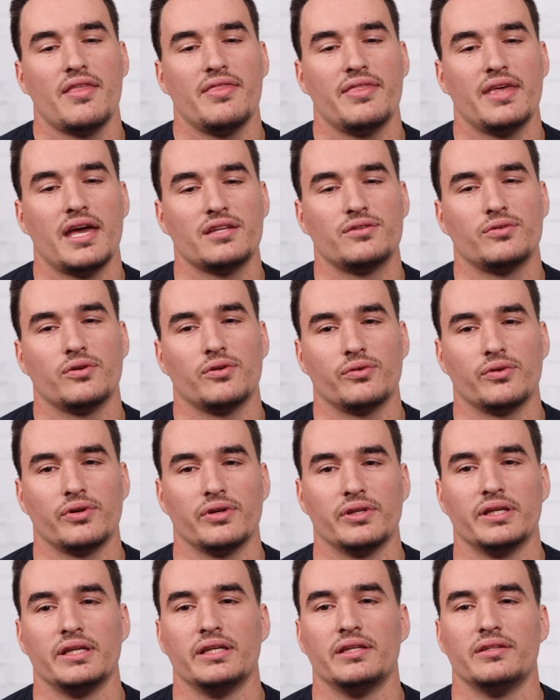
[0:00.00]
that's what
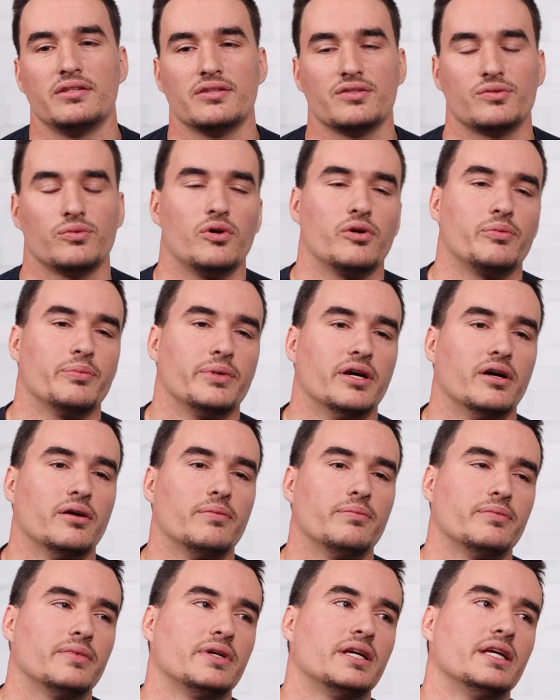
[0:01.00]
really just woke me
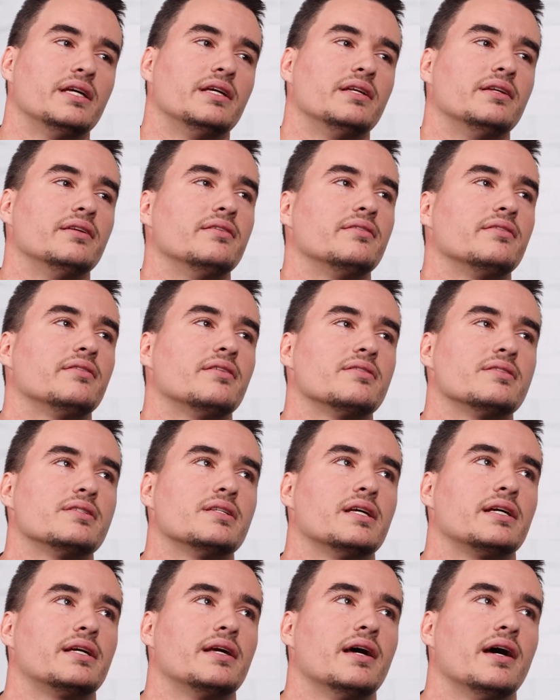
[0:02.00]
up. And I was
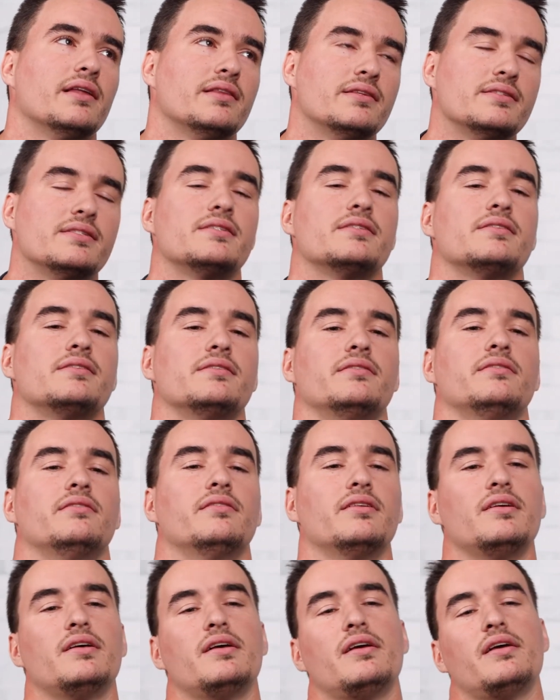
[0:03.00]
like, God, this isn't
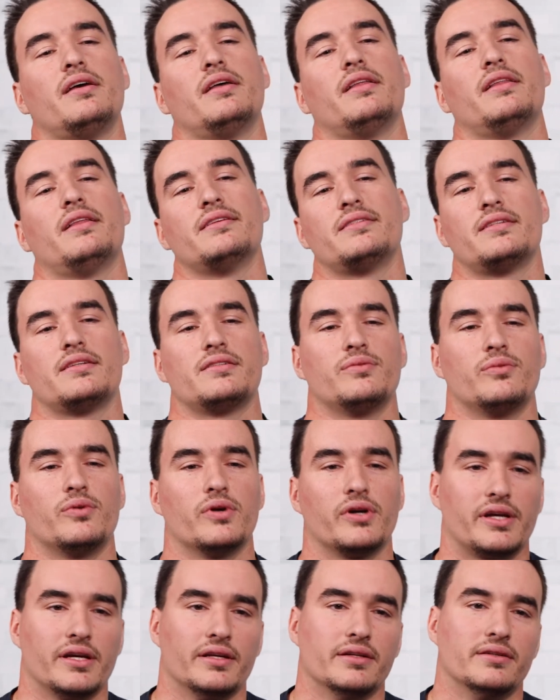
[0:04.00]

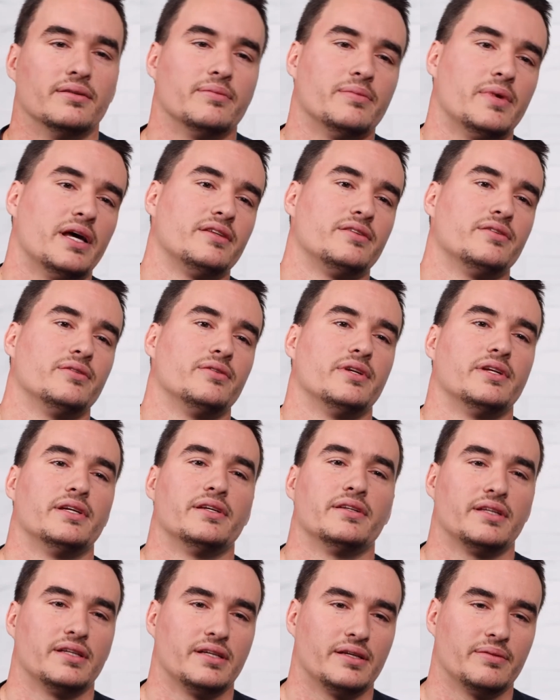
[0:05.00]
working. I'm not doing
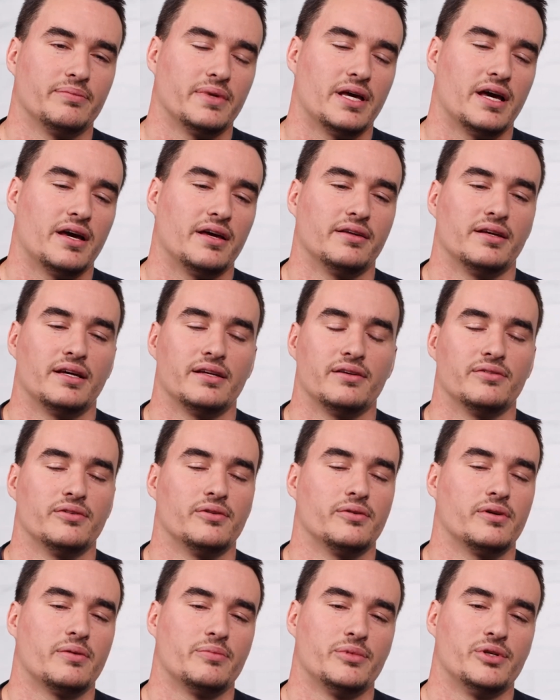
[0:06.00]
it. I don't
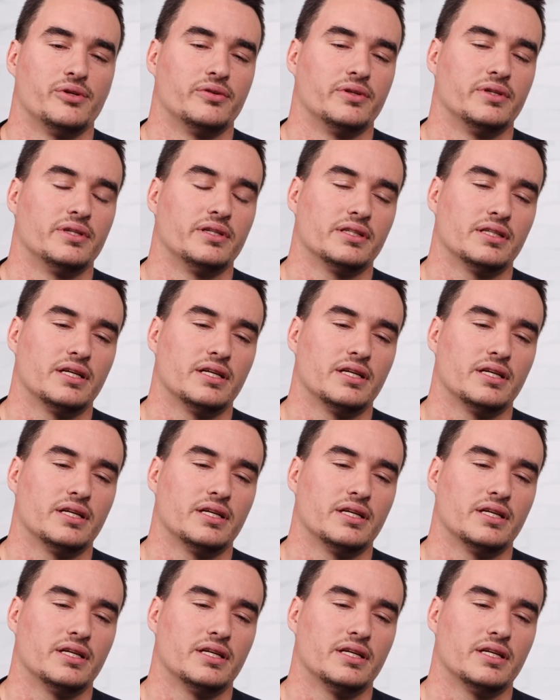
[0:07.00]
know what I'm doing.